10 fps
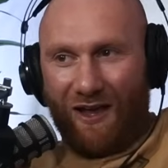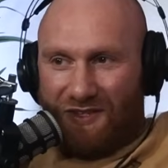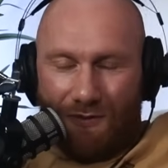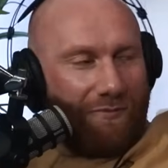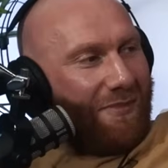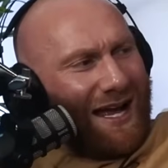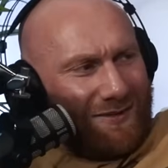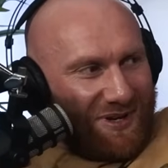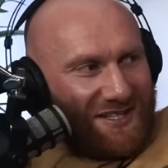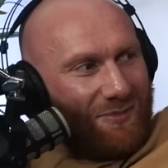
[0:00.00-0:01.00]
it's a
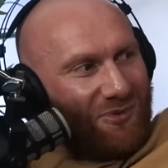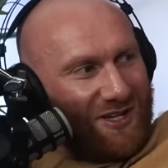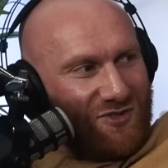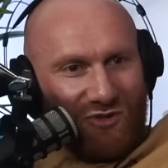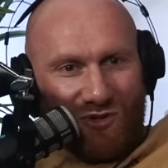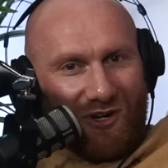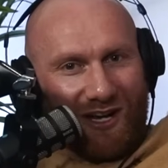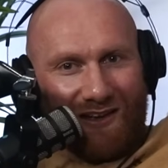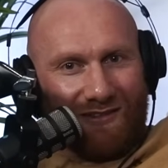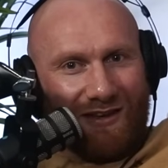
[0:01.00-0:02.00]
mad busy place, New York.
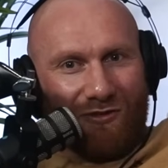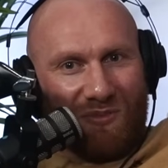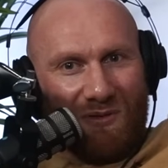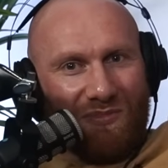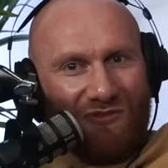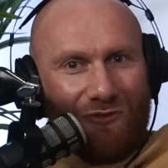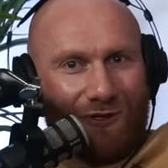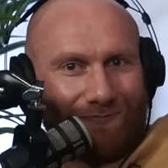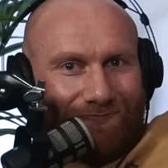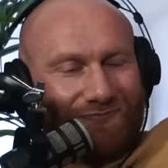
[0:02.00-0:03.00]
I'd never been
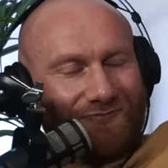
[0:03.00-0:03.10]
before.